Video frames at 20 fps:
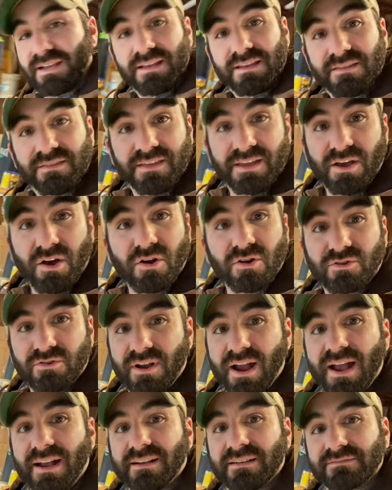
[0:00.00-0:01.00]
They all
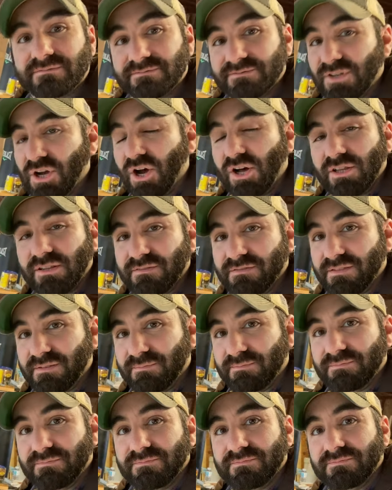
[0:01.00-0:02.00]
crack, all of
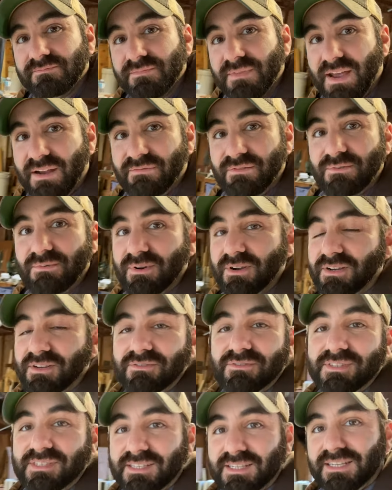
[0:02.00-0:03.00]
them. Everywhere you
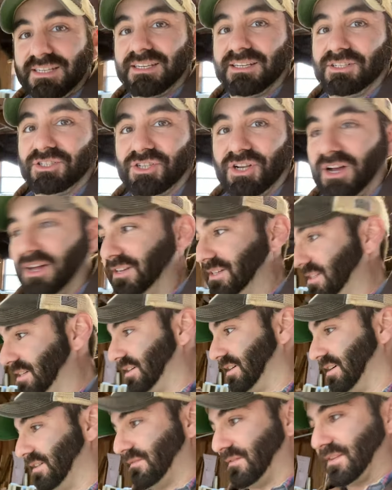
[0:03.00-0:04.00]
see a John
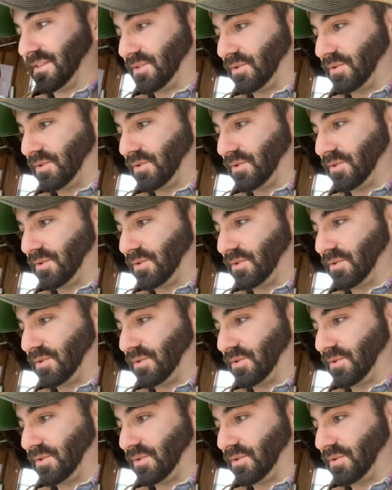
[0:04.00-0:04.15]
Deere, if it's